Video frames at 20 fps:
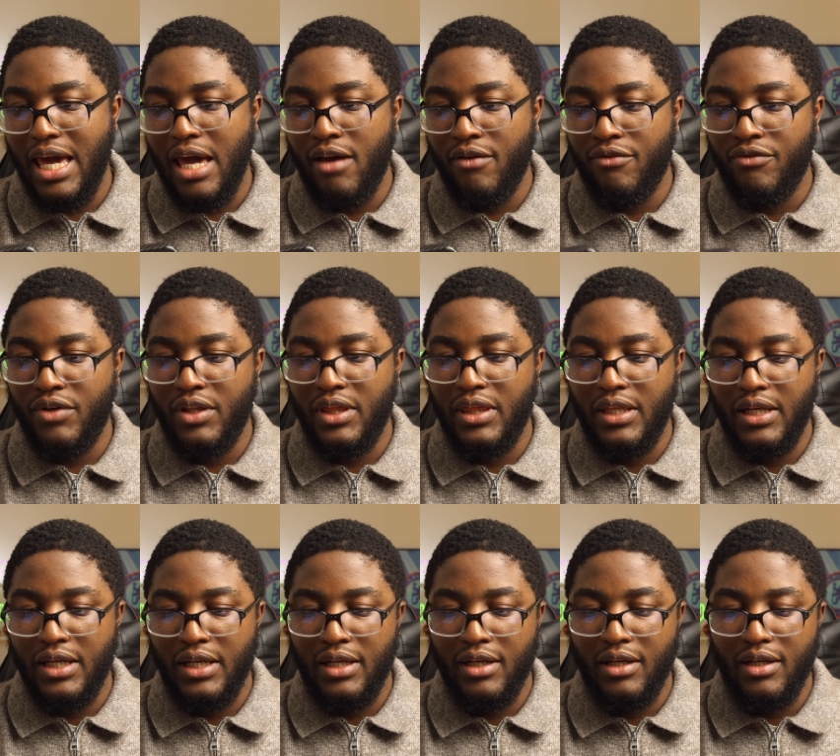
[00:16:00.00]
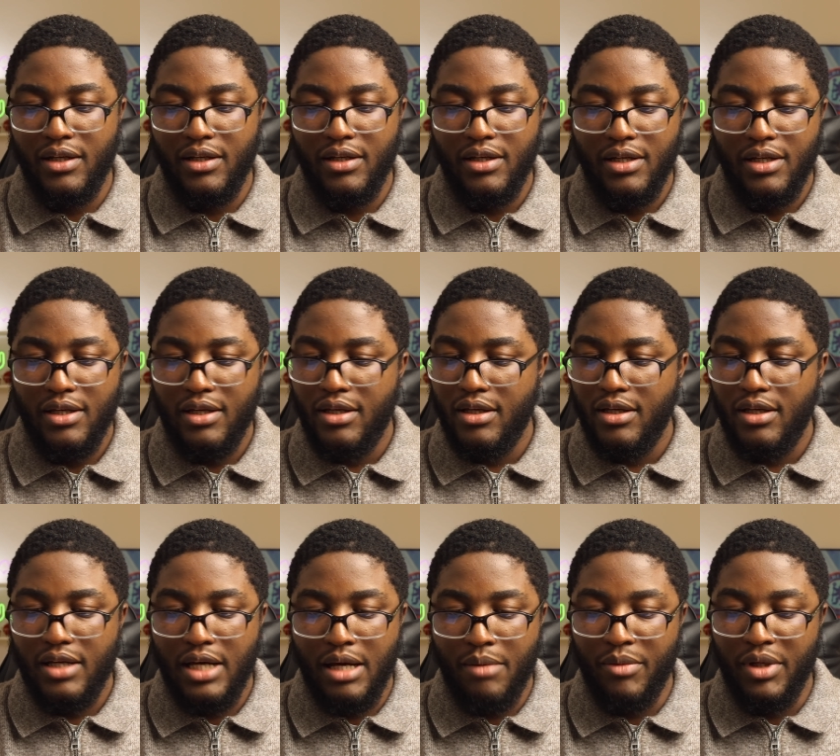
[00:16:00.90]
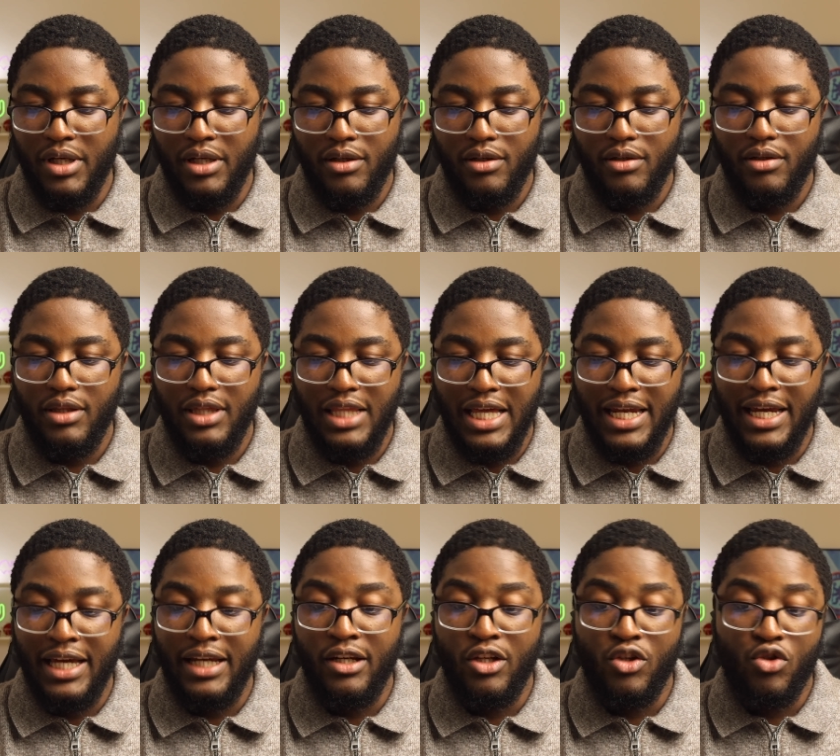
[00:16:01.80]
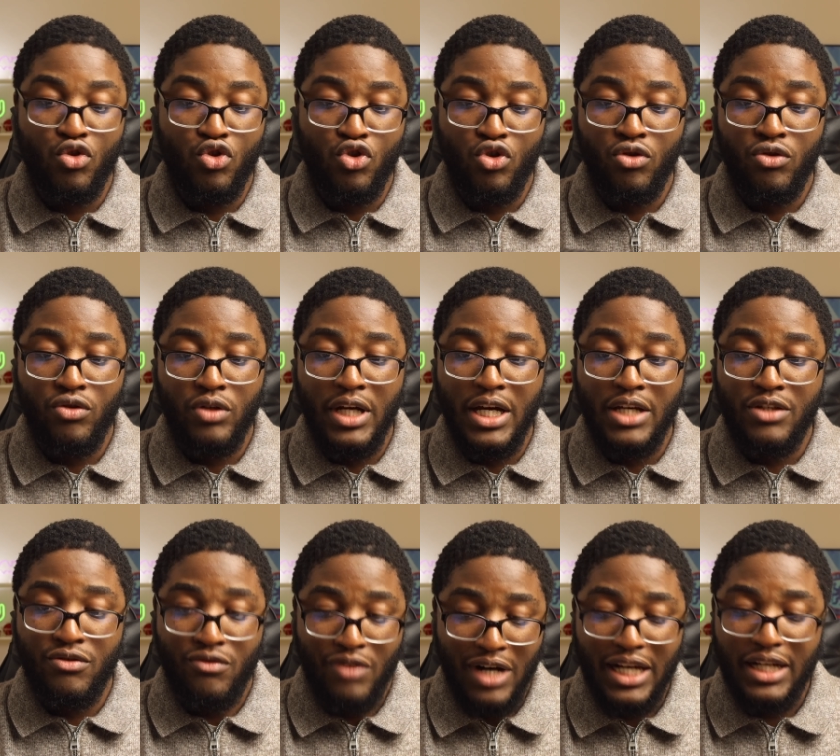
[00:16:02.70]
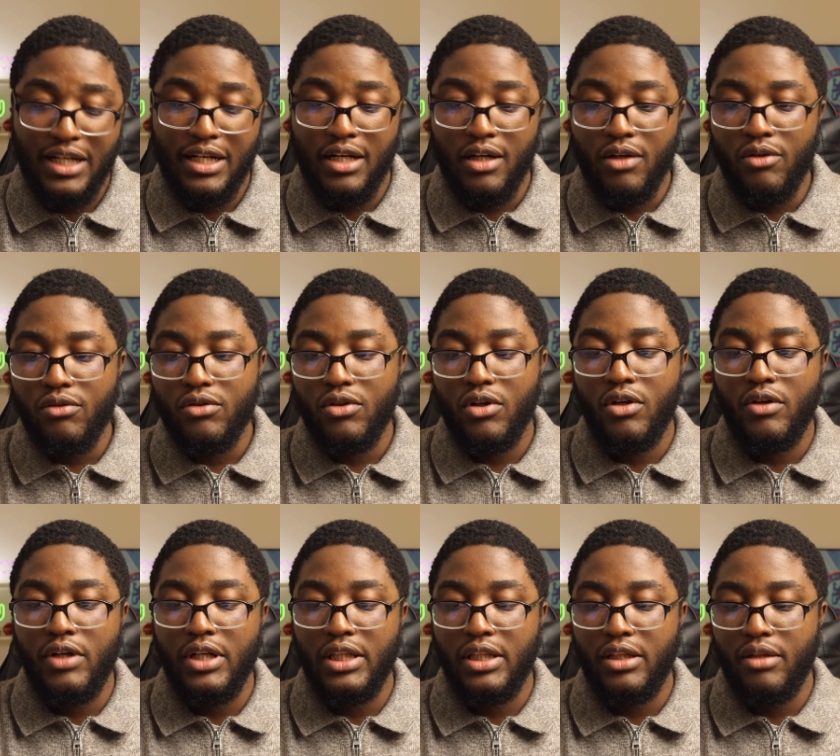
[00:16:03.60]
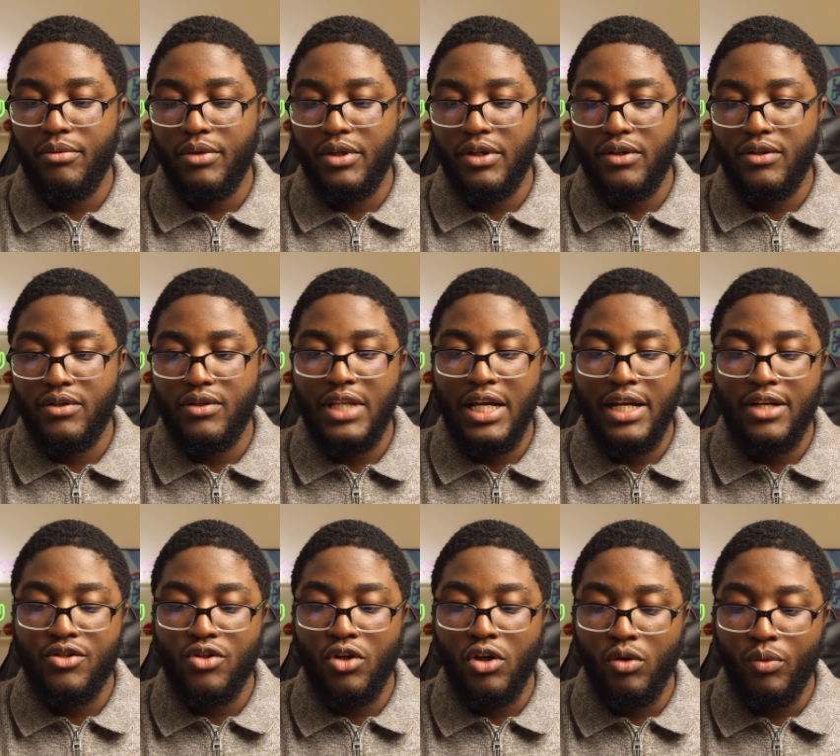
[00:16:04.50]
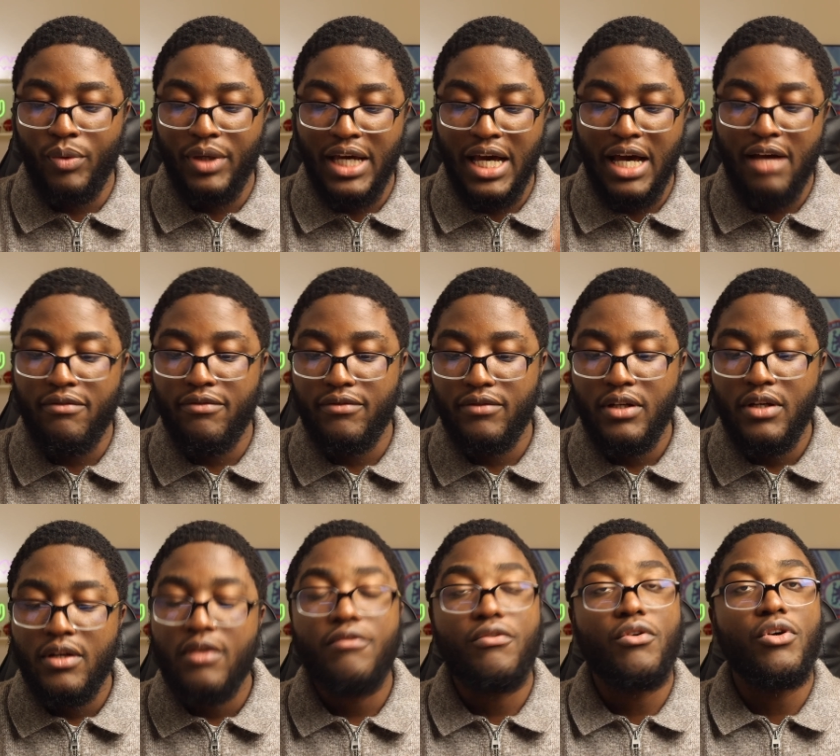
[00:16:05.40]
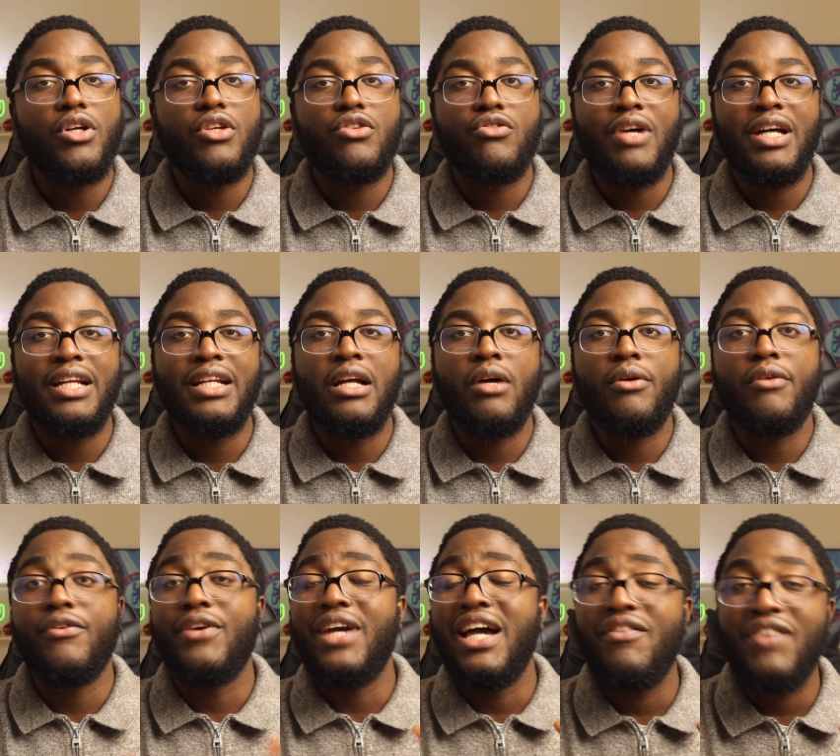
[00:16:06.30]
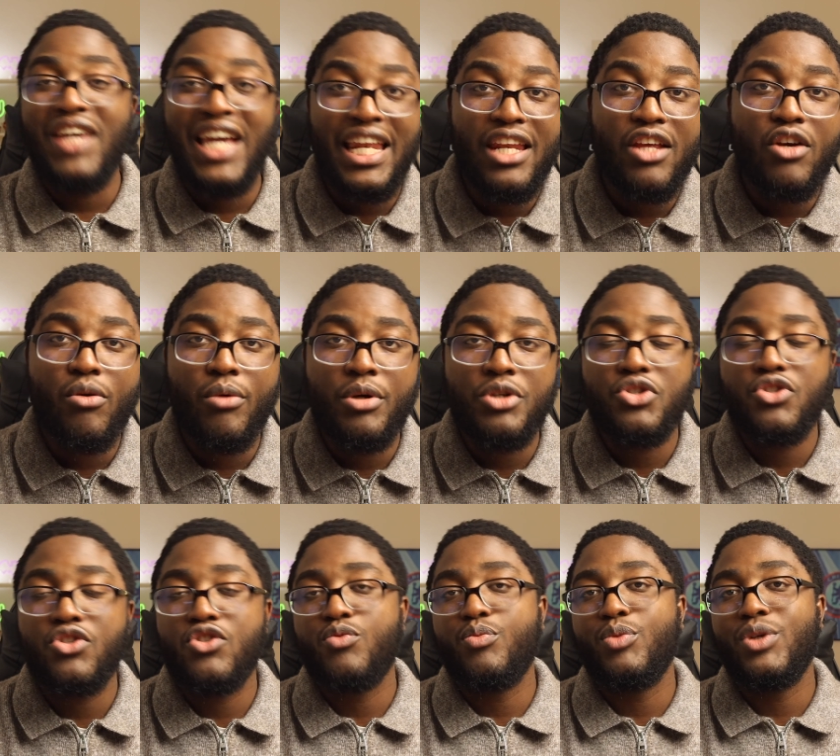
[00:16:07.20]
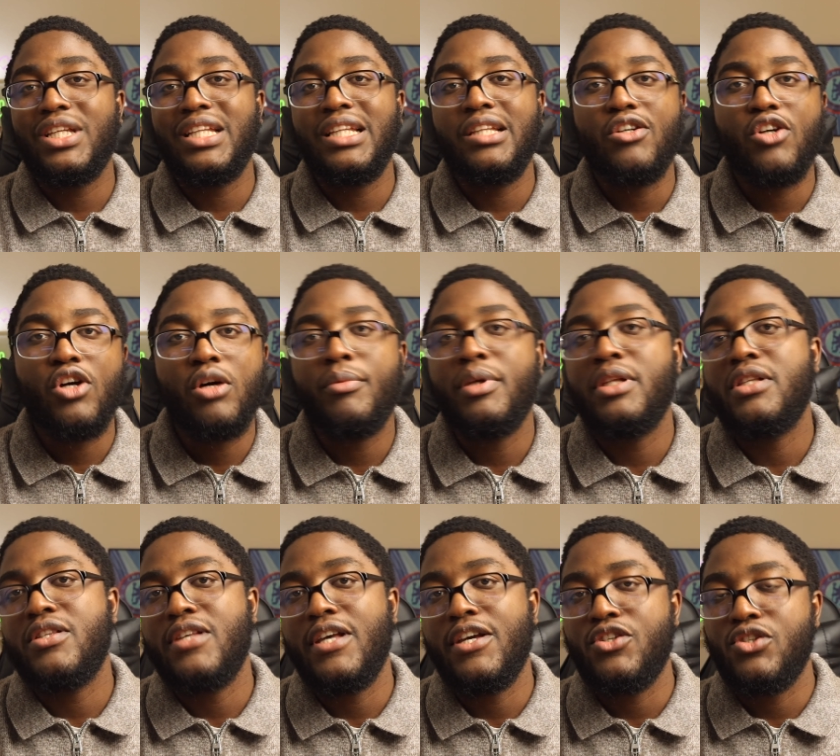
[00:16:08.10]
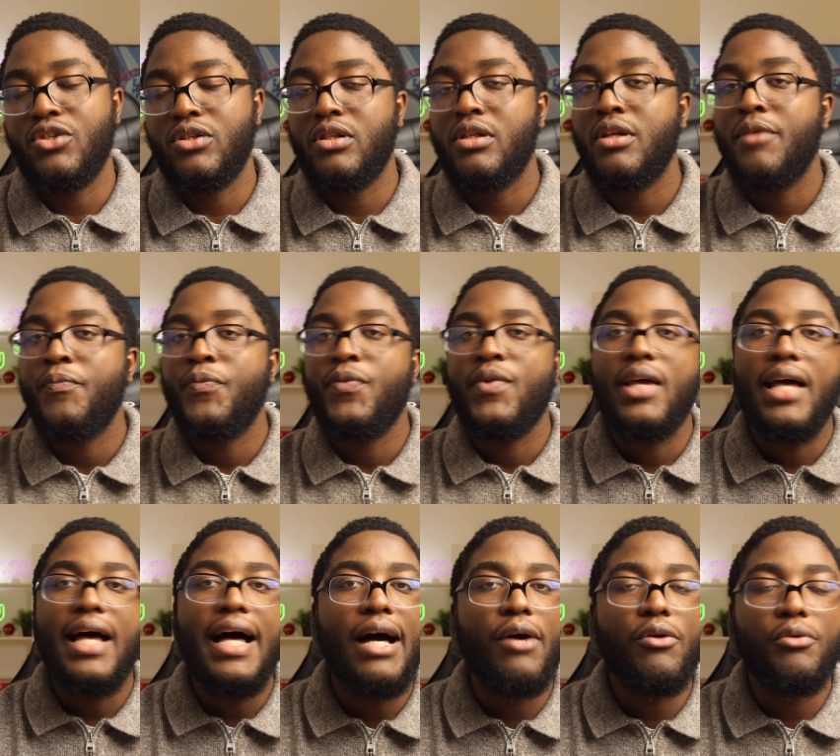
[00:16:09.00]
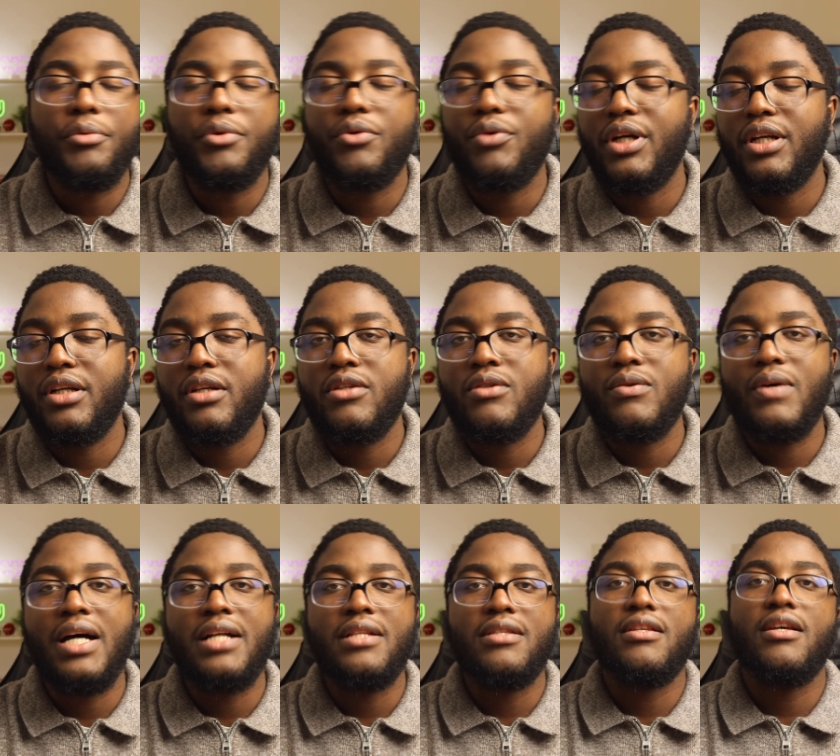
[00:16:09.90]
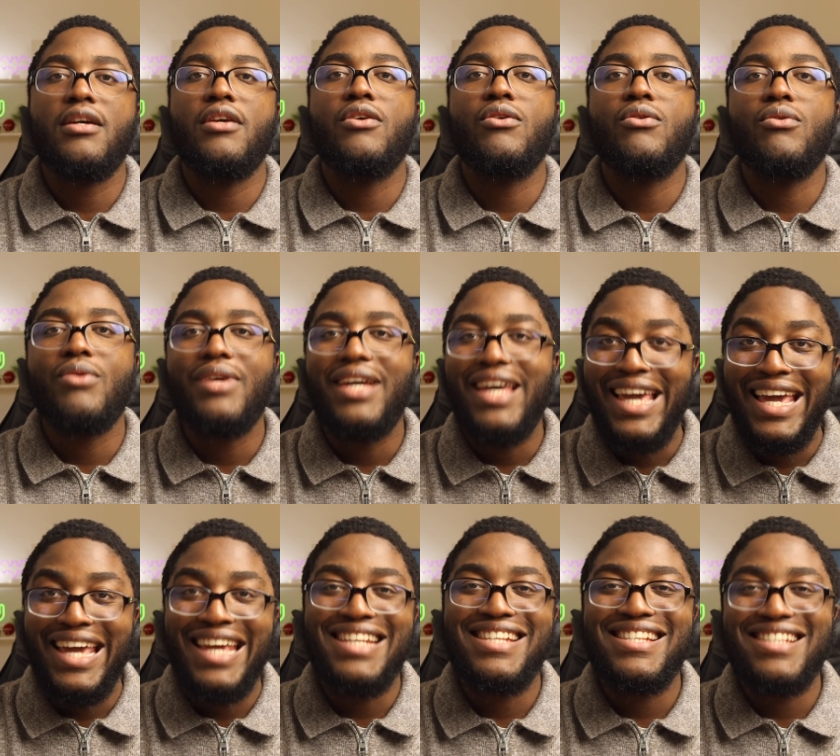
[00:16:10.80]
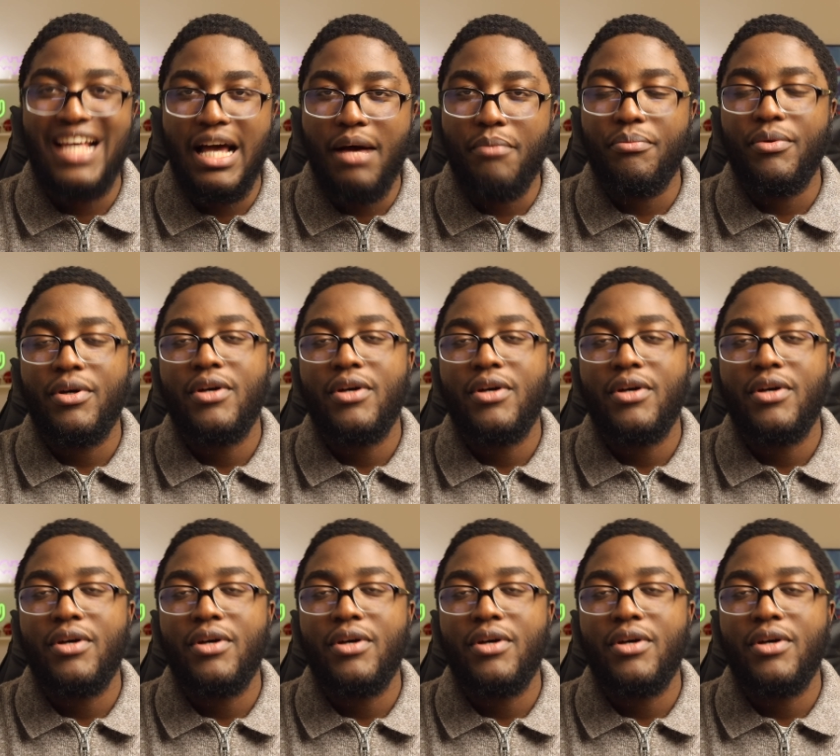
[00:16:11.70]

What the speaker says: everything, I mean, that I need to show you guys right now, currently, because that is all we have for it right now. If you had any questions, put it in the comment section. I will be ready to answer you ASAP.